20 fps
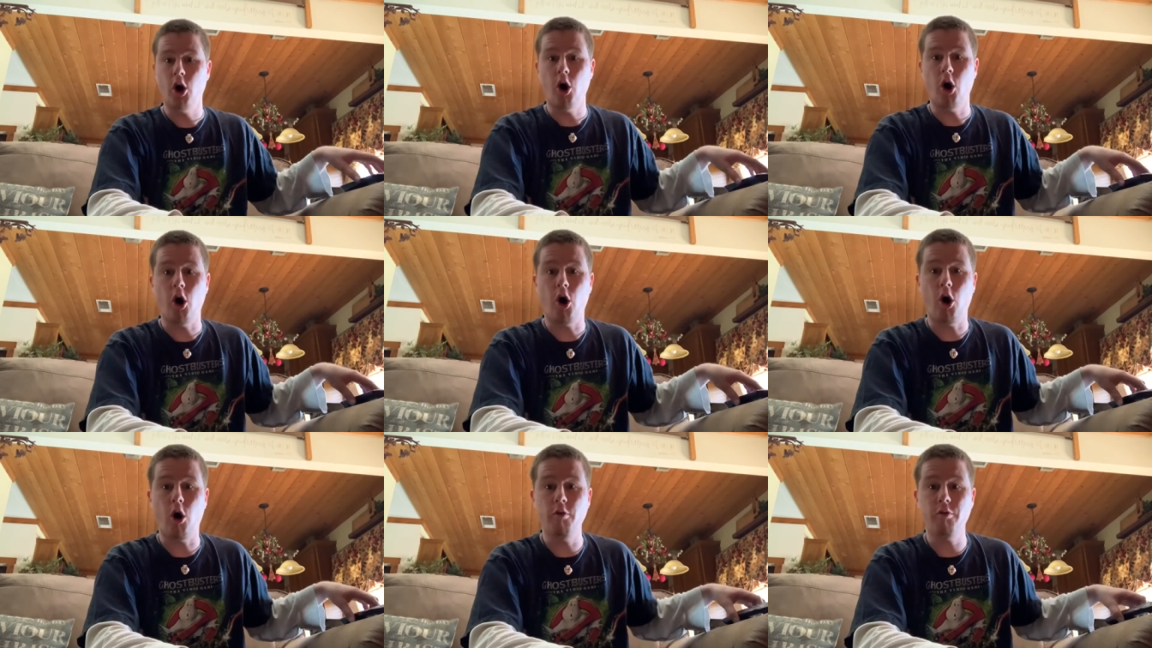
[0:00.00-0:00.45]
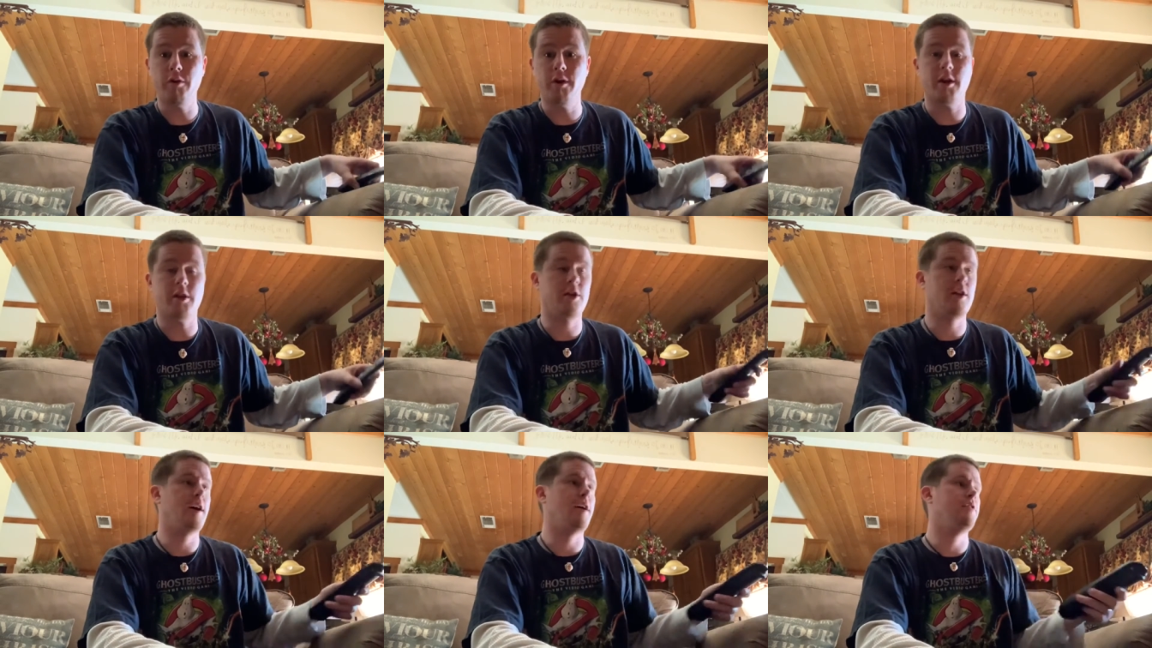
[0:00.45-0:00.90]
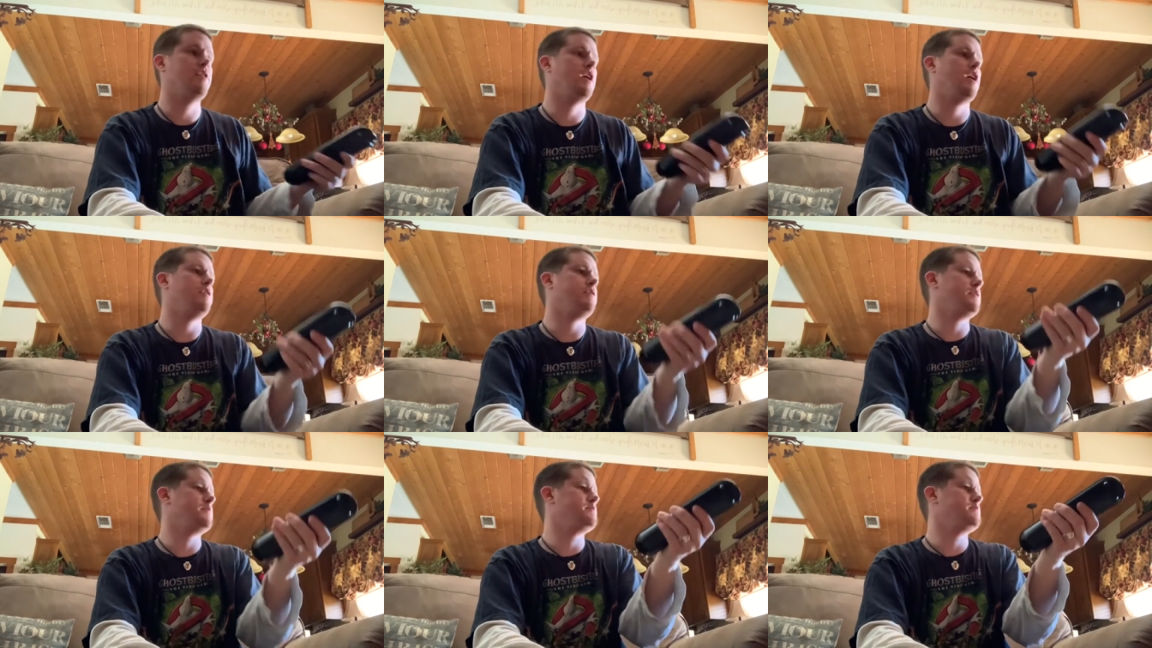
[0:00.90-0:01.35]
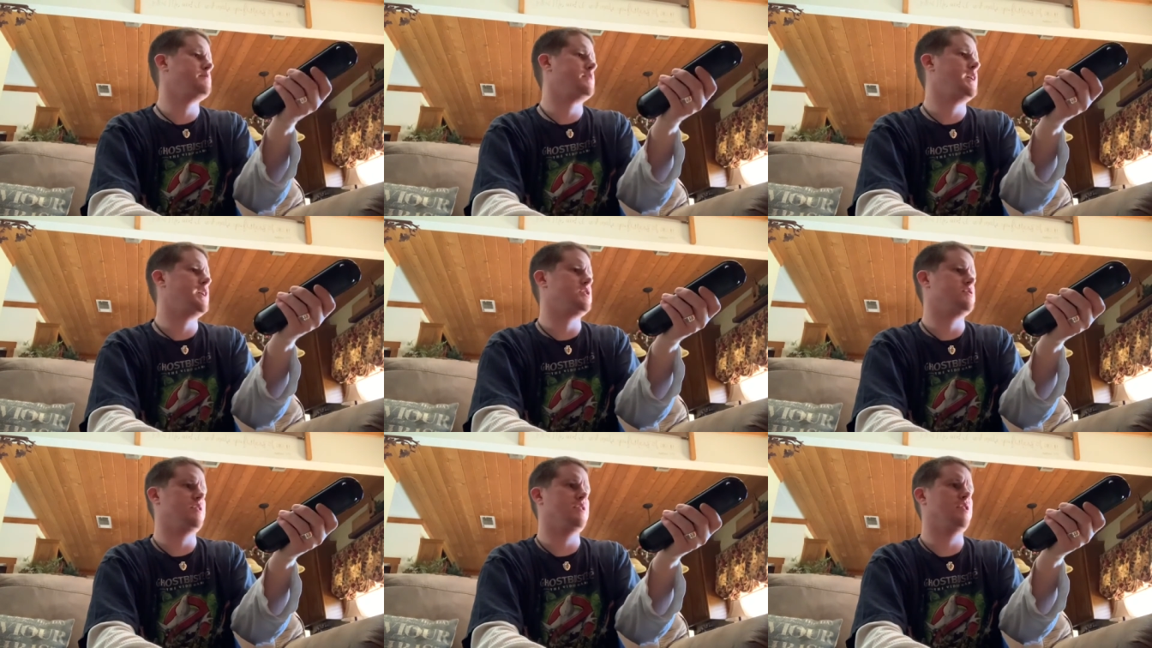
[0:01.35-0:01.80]
Hopefully that's loud enough. I'm, um,
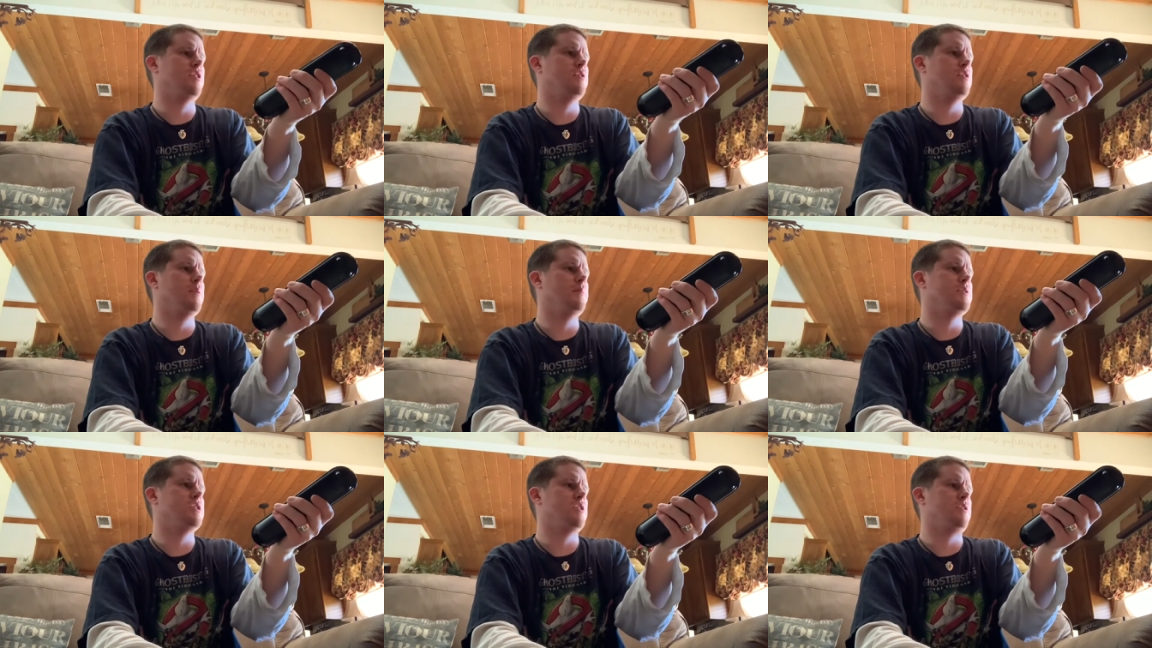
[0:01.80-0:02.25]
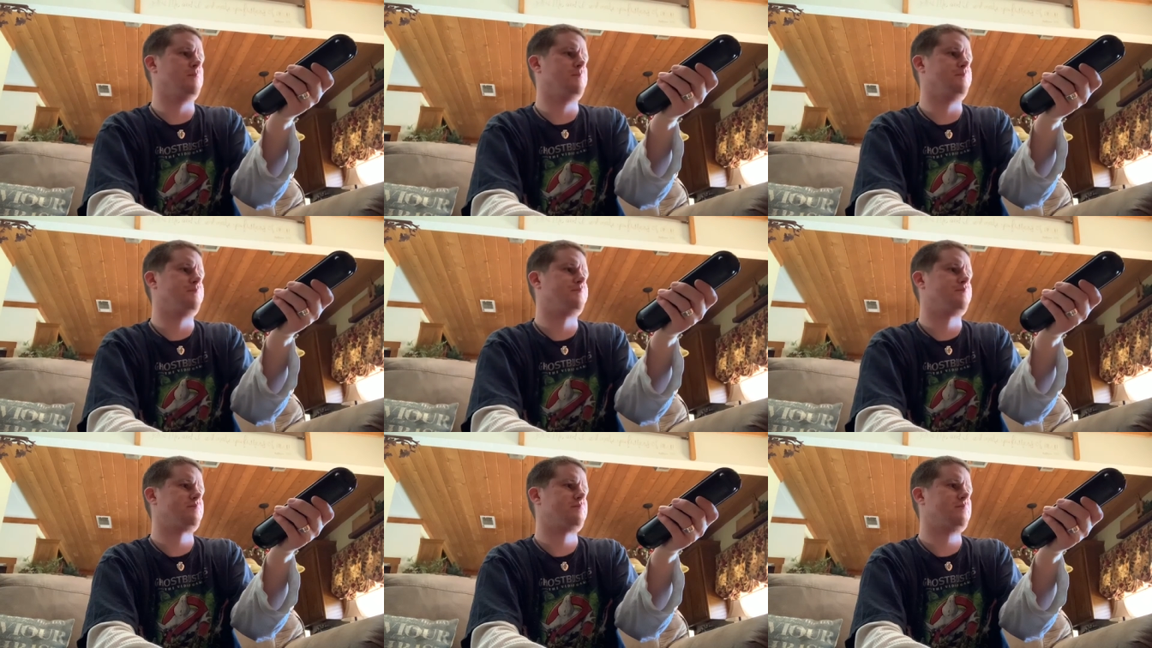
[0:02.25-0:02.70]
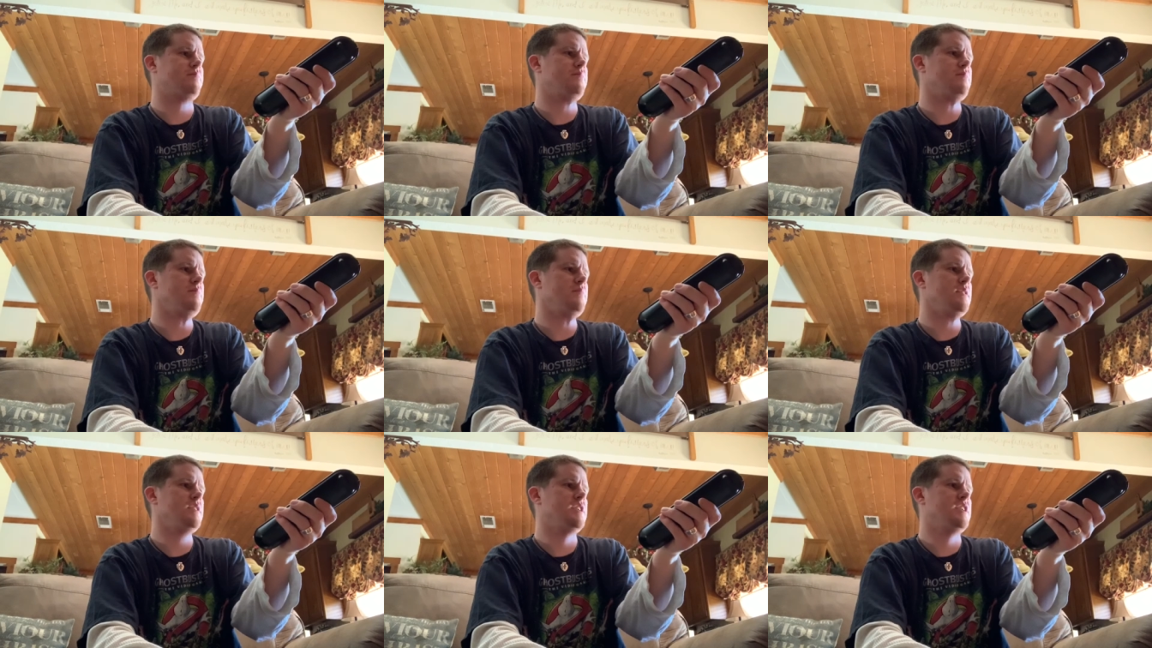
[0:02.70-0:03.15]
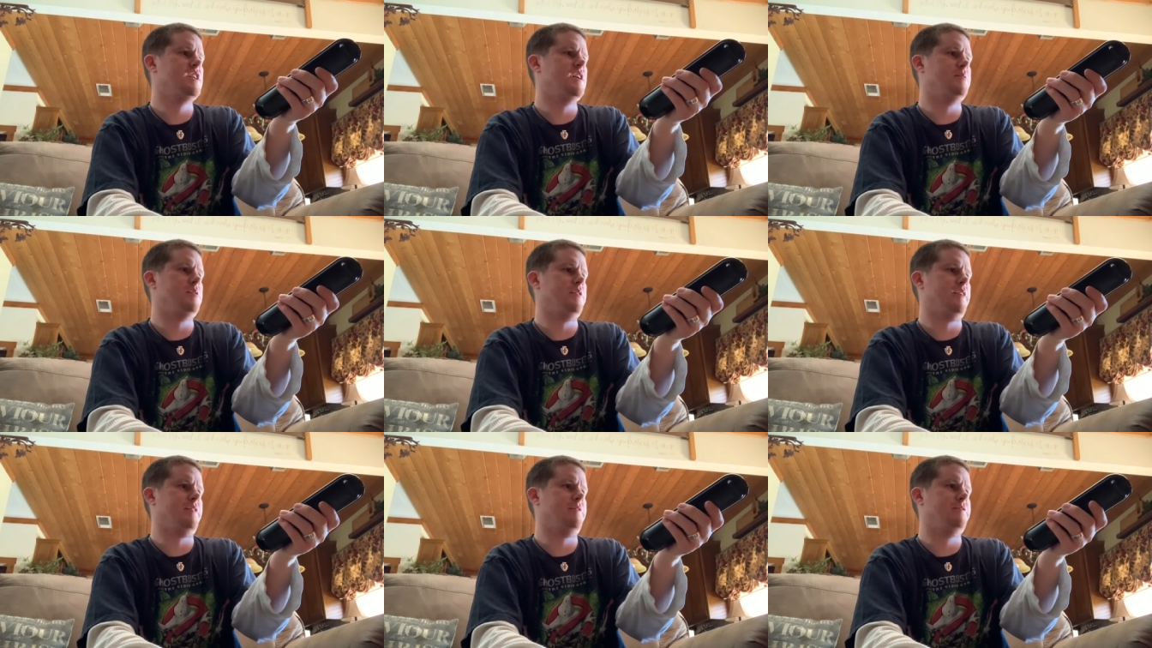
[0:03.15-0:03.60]
actually, no, let me just get up
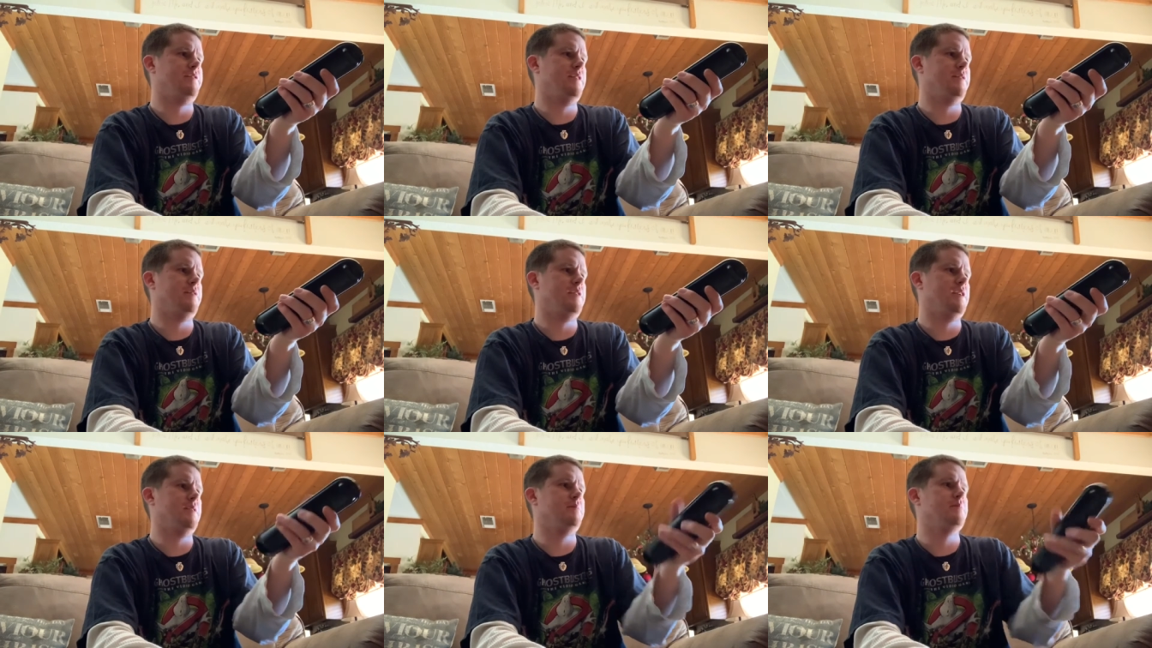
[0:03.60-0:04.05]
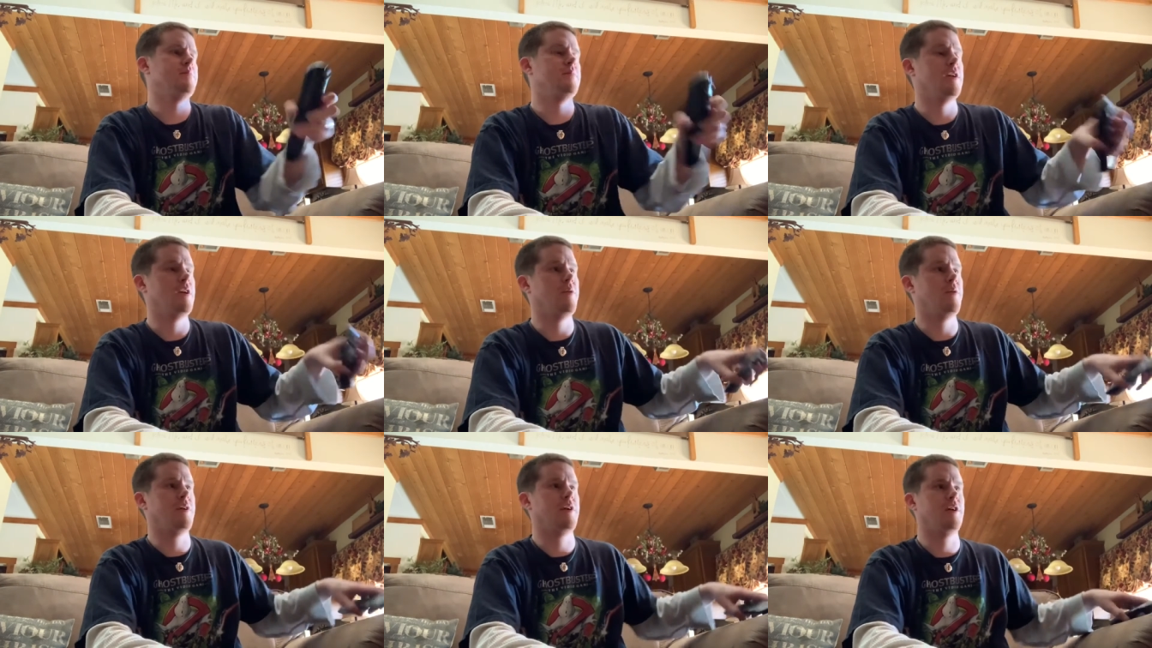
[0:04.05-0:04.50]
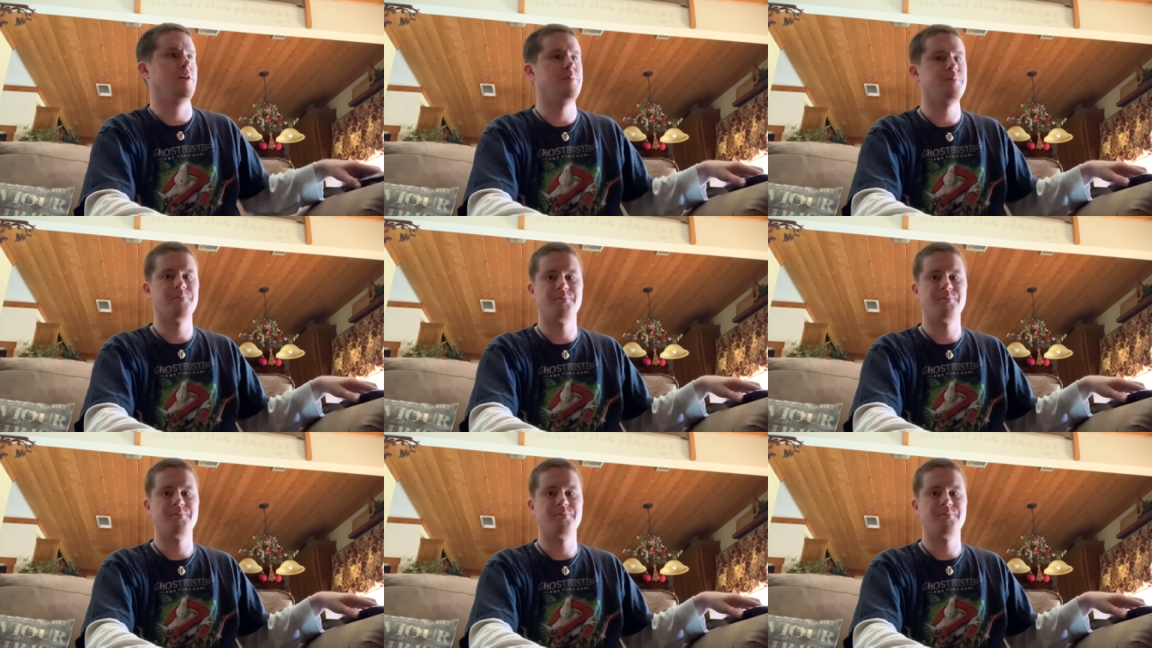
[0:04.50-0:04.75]
to like 50. There we go.